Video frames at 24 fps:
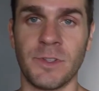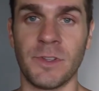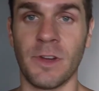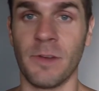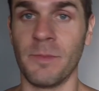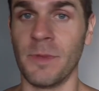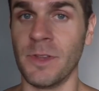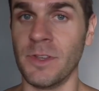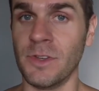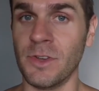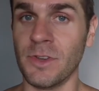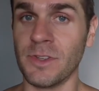which I've
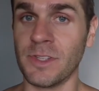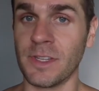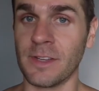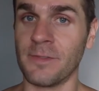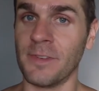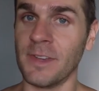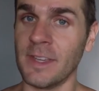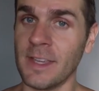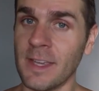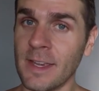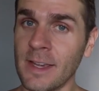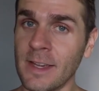been using
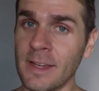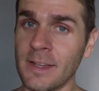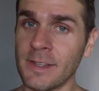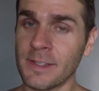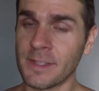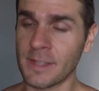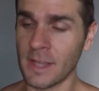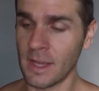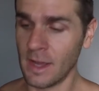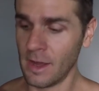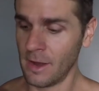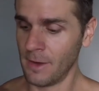for
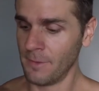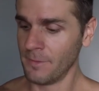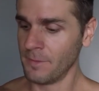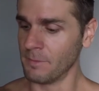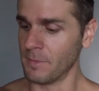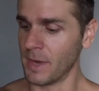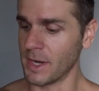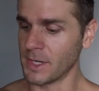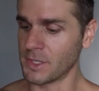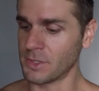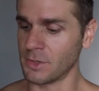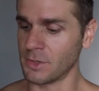years. Make